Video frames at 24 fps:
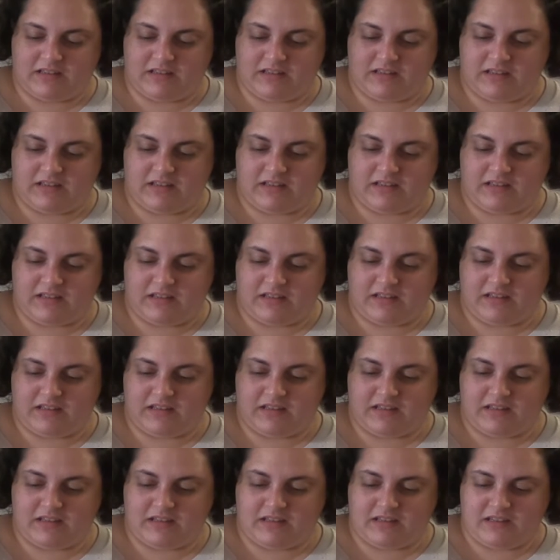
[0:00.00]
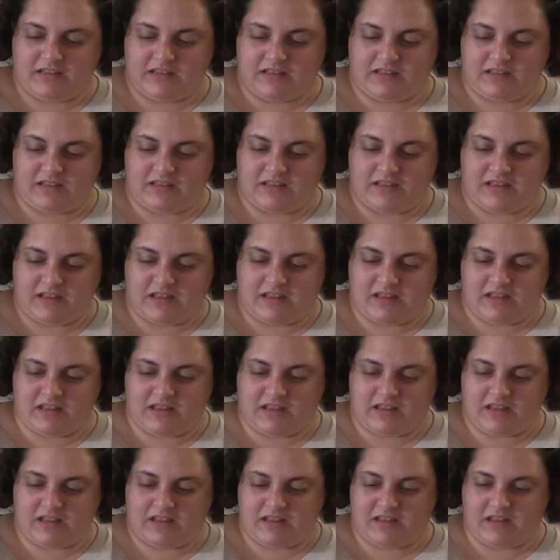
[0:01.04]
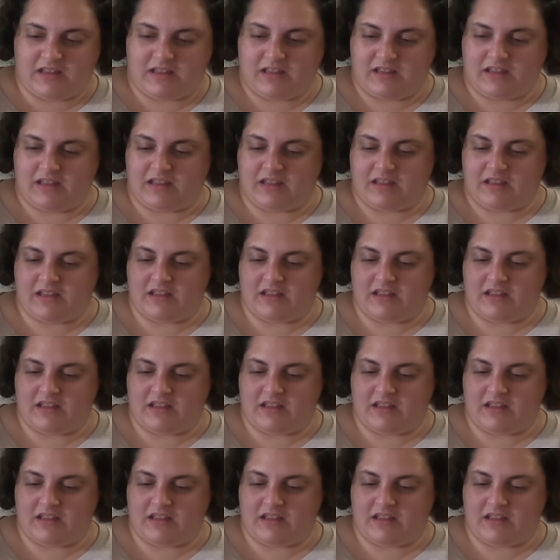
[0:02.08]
The person shown says nothing.